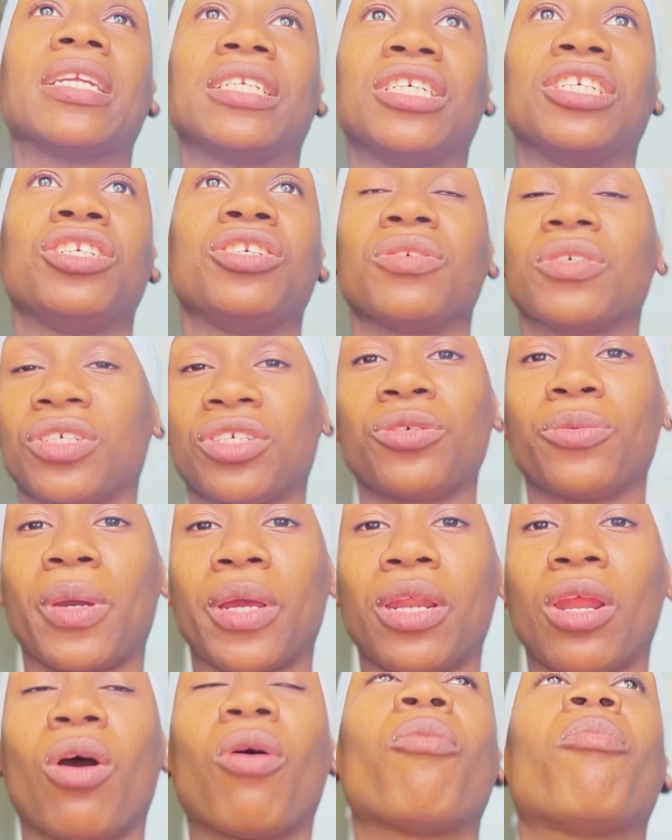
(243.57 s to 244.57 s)
did you, because you
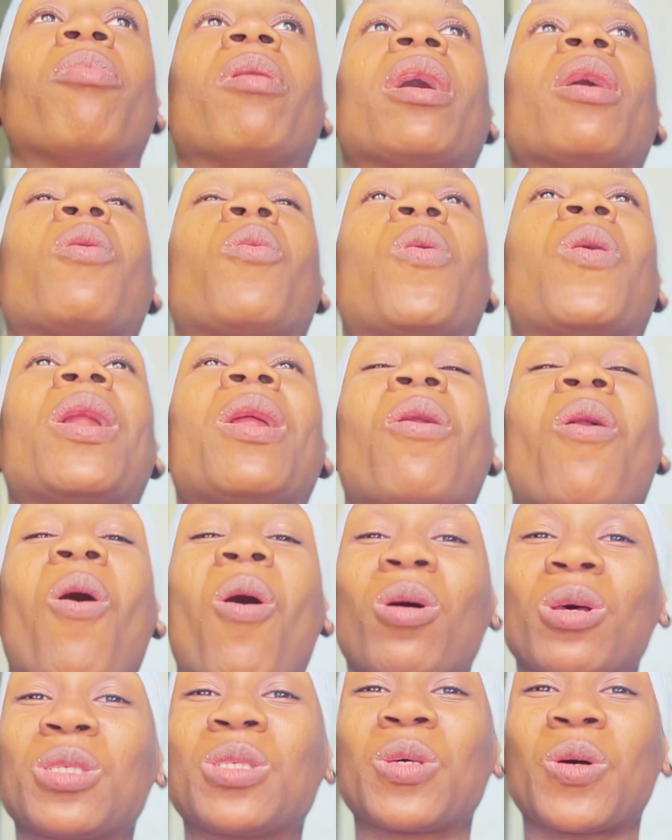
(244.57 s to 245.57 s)
ain't know, but what it
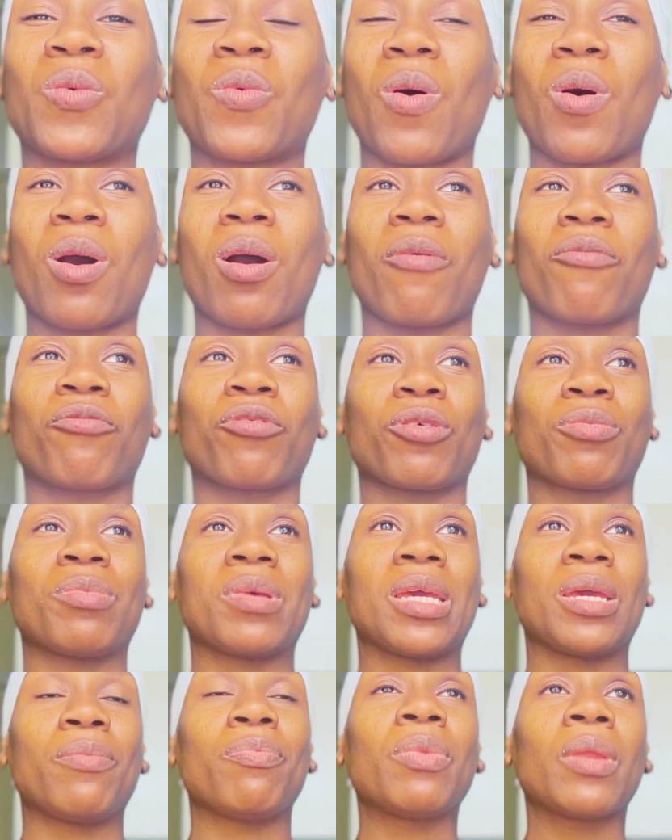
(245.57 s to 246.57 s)
also woke up for
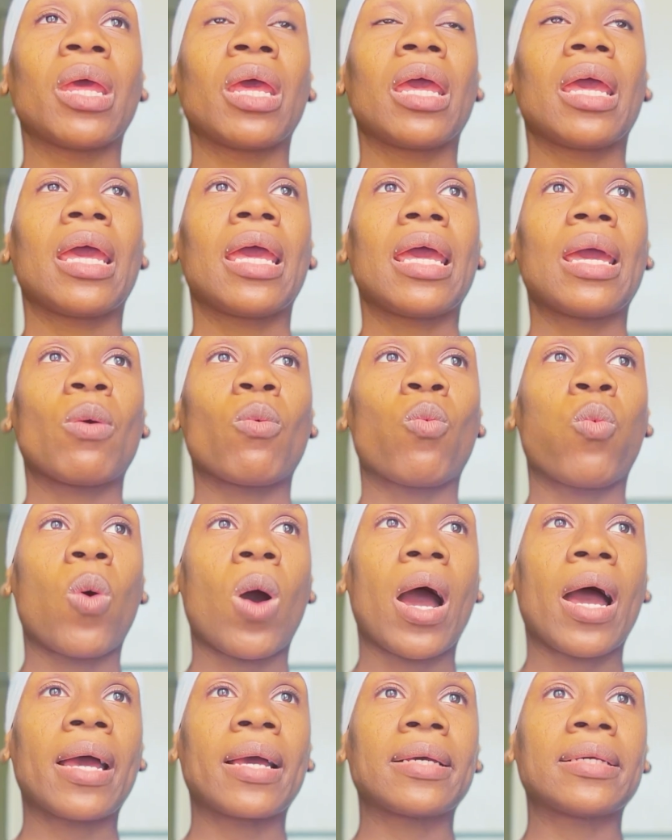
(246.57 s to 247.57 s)
me
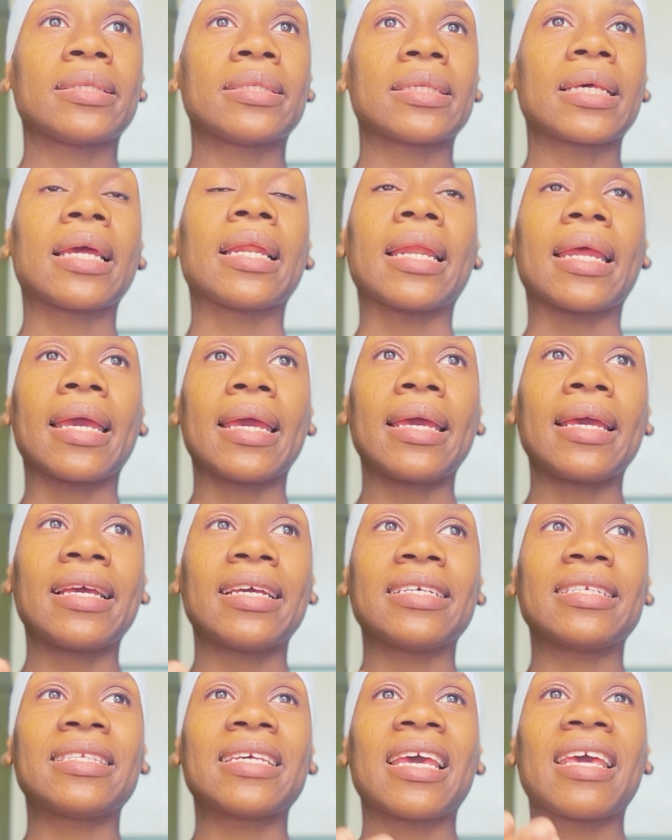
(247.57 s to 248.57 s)
was and
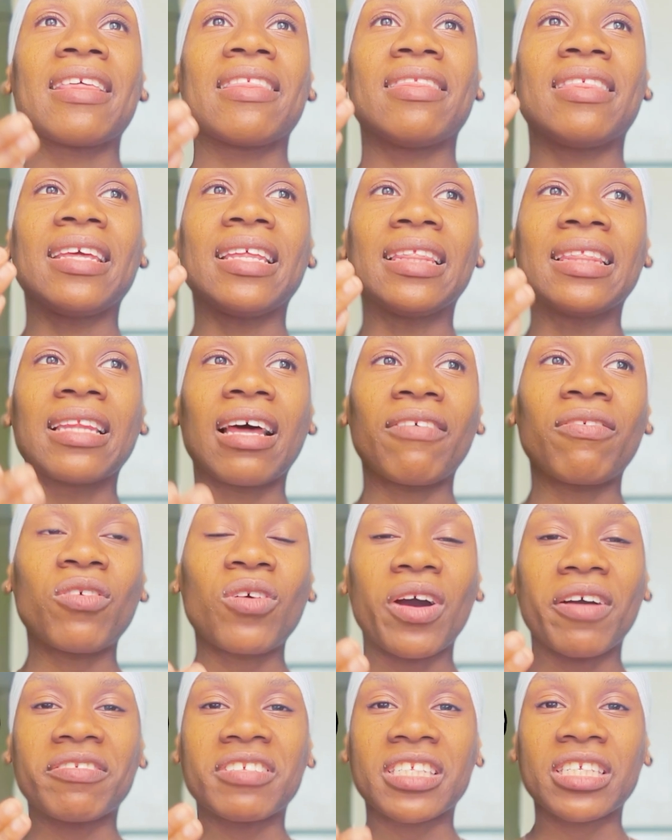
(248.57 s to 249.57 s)
is the level
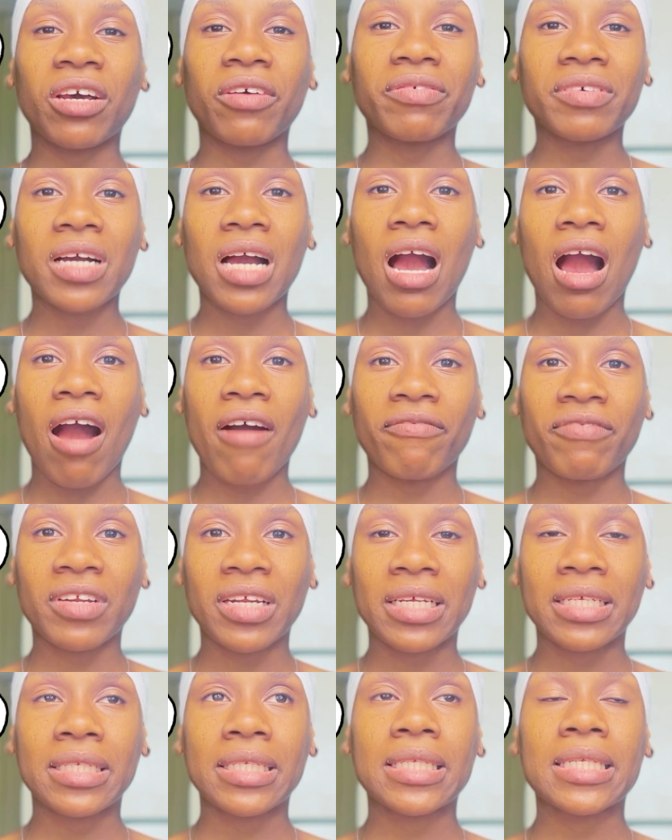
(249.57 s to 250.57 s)
of
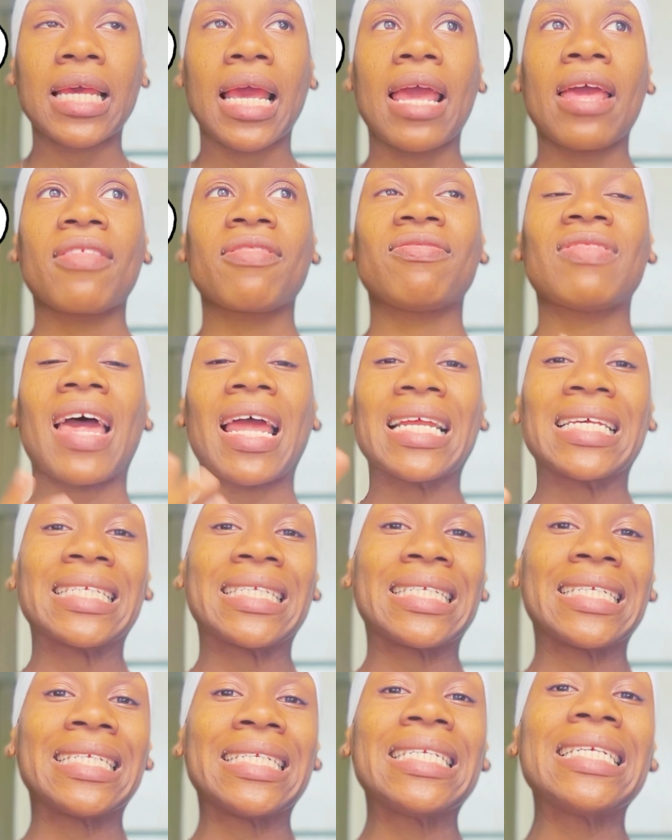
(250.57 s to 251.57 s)
self-confidence that
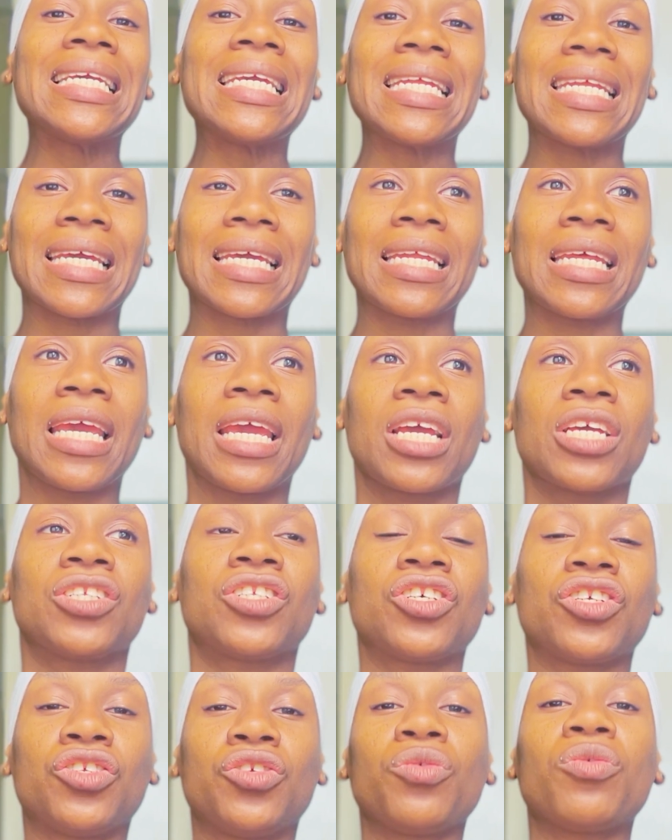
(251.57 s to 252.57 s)
is needed
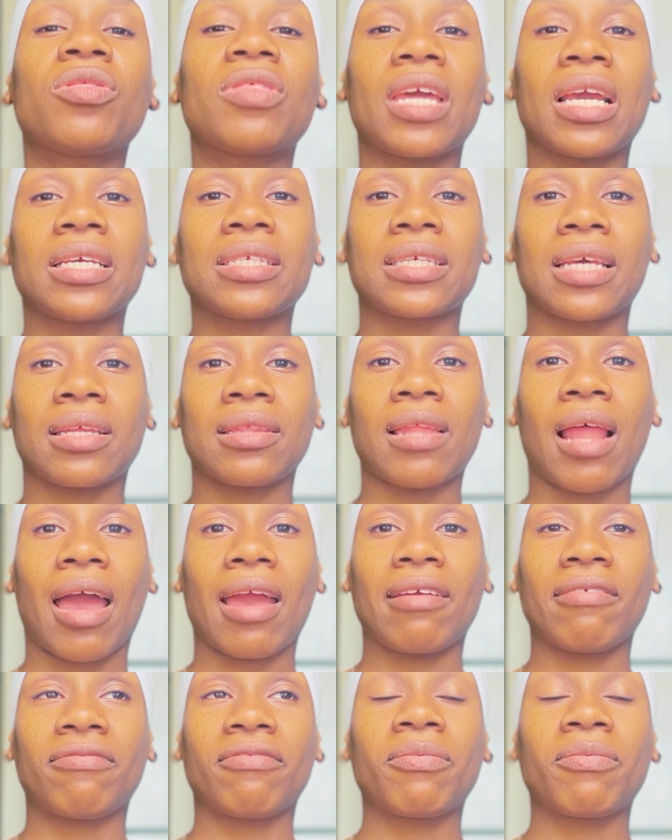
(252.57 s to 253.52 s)
to do things in life.